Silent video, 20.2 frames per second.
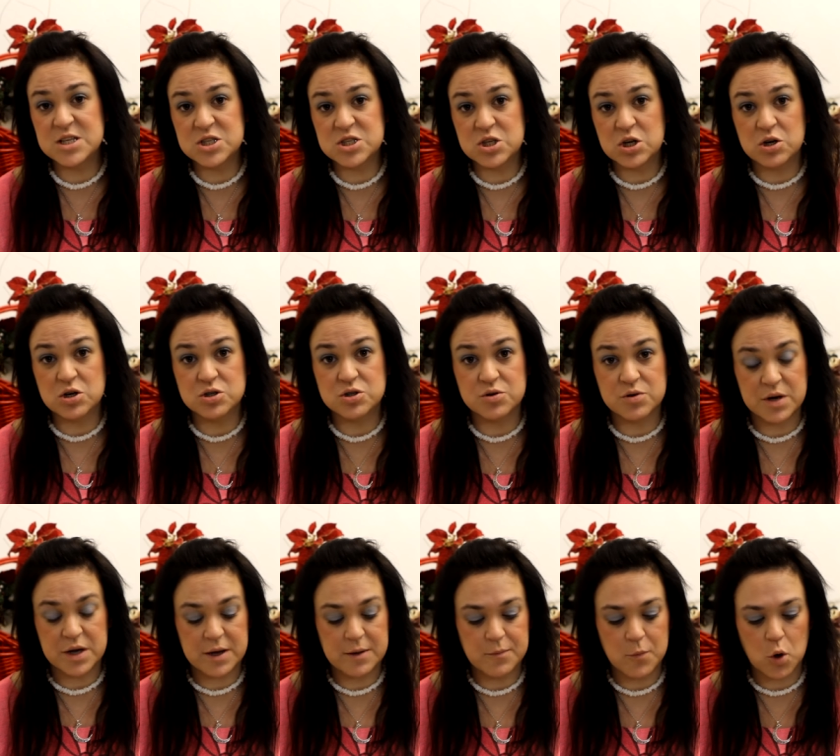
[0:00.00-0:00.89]

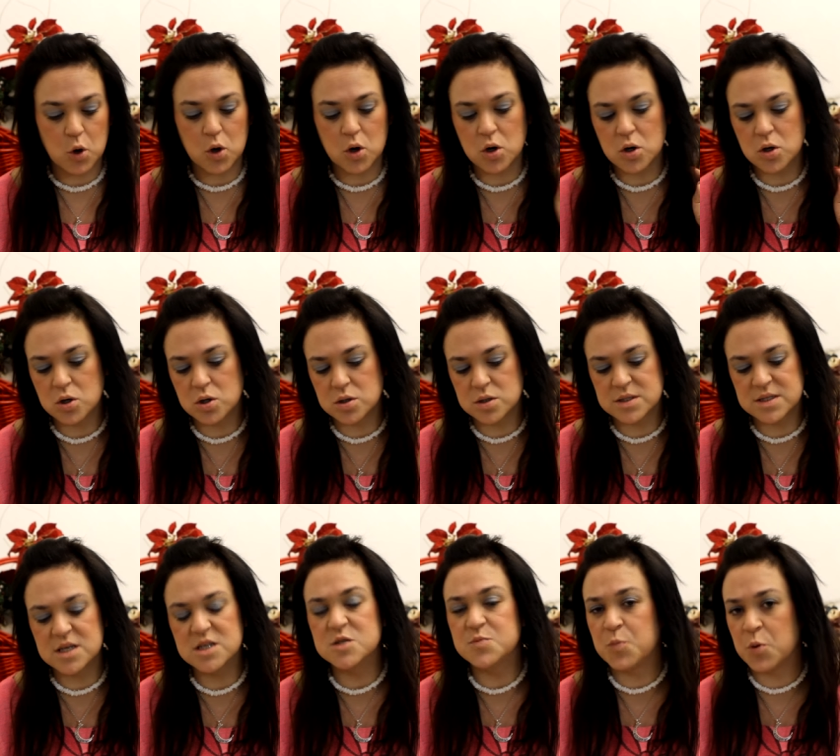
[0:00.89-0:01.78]
surgery or er,
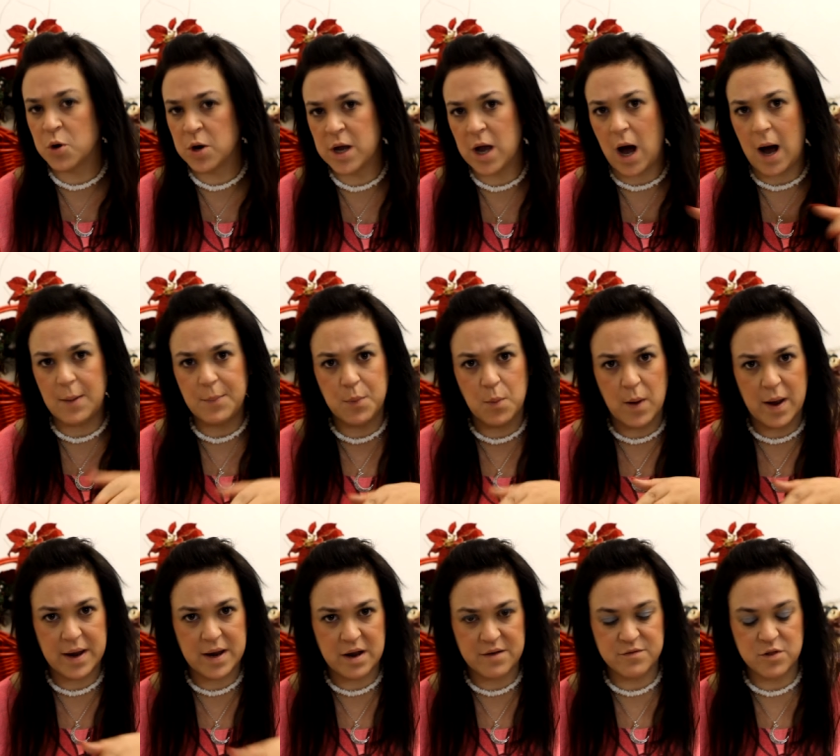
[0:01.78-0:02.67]
since pre-op
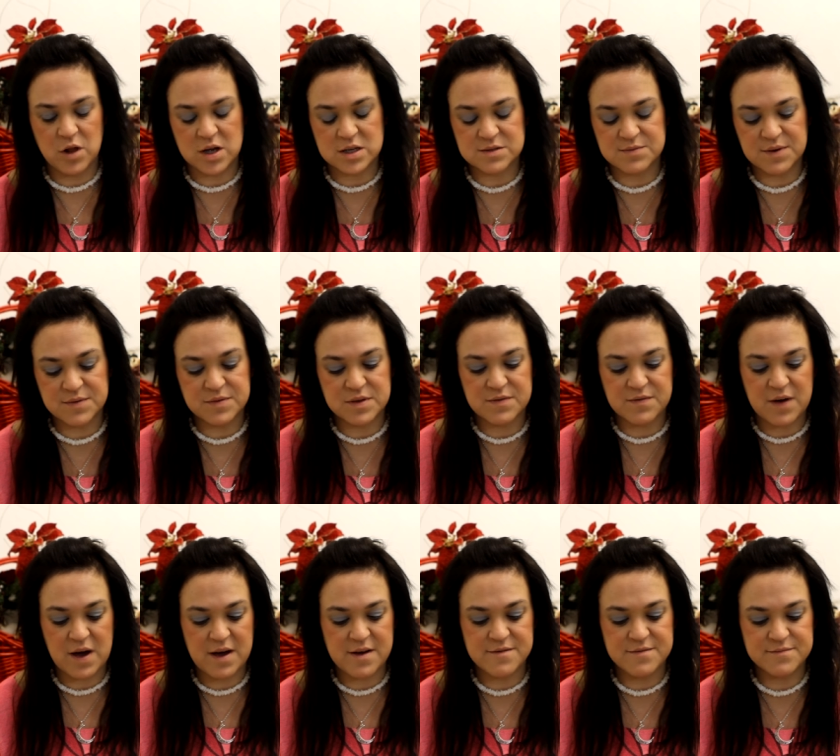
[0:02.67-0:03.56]
weight, I've lost
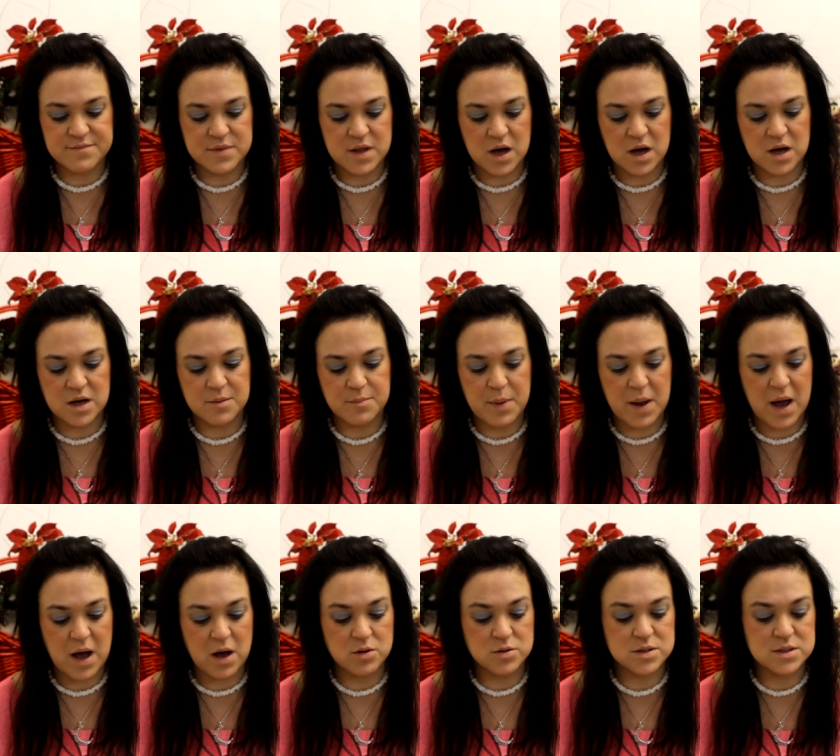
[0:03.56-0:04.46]
55 uh,
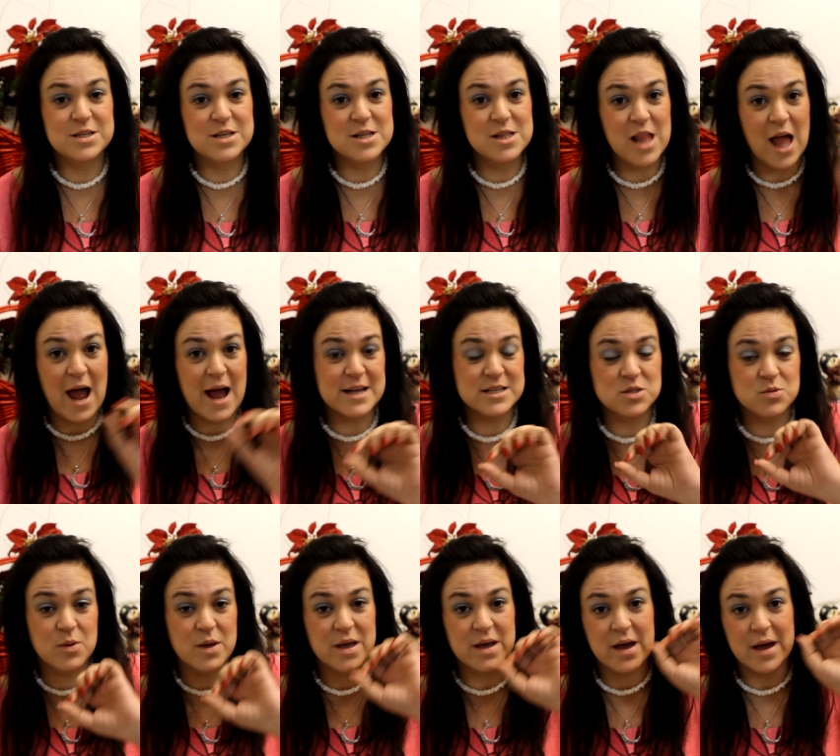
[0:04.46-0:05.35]
pounds. Last
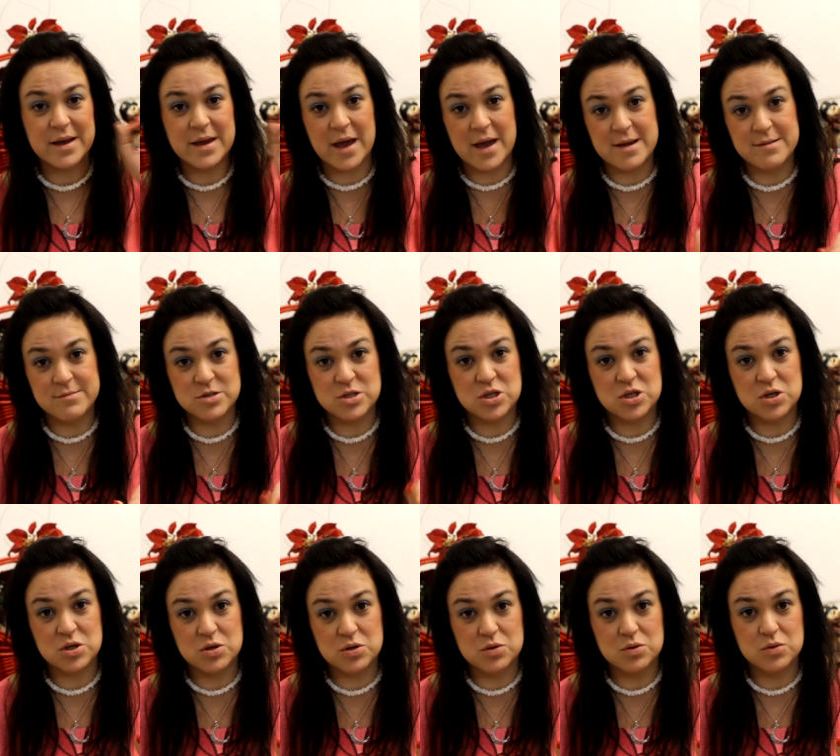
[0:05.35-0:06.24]
week I came to
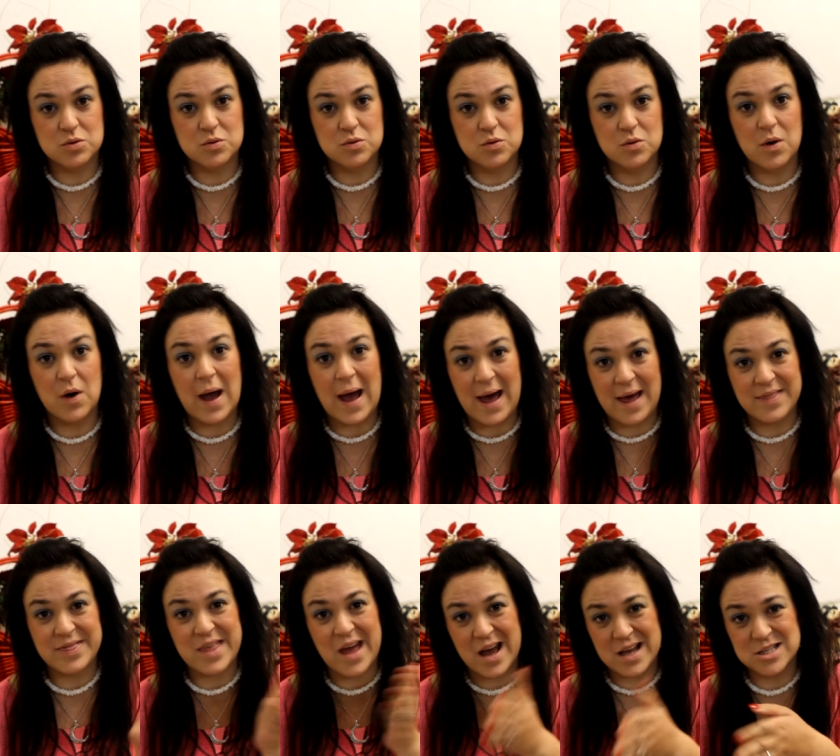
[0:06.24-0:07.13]
you
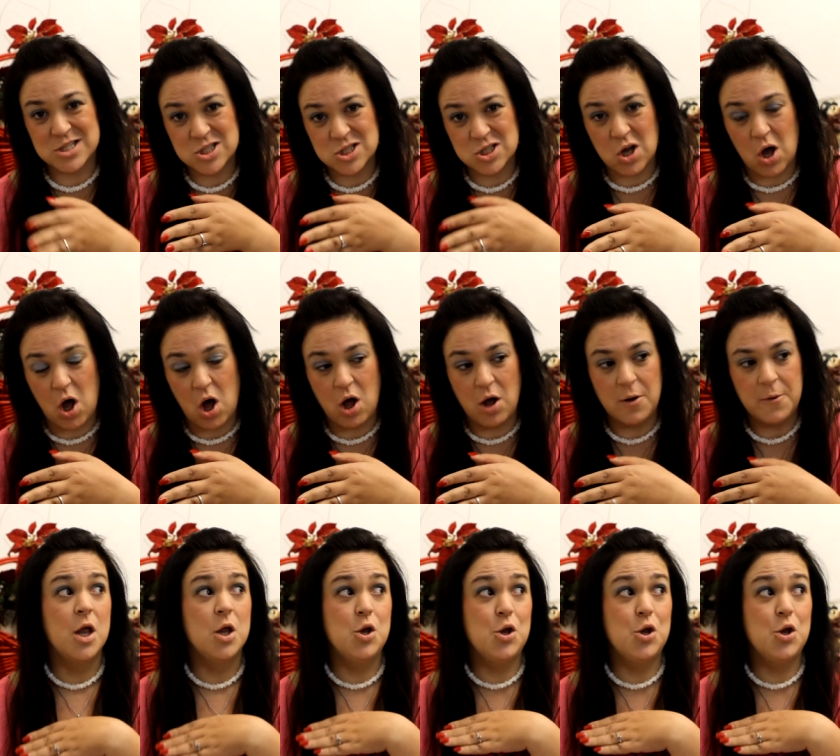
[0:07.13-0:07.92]
at that stall.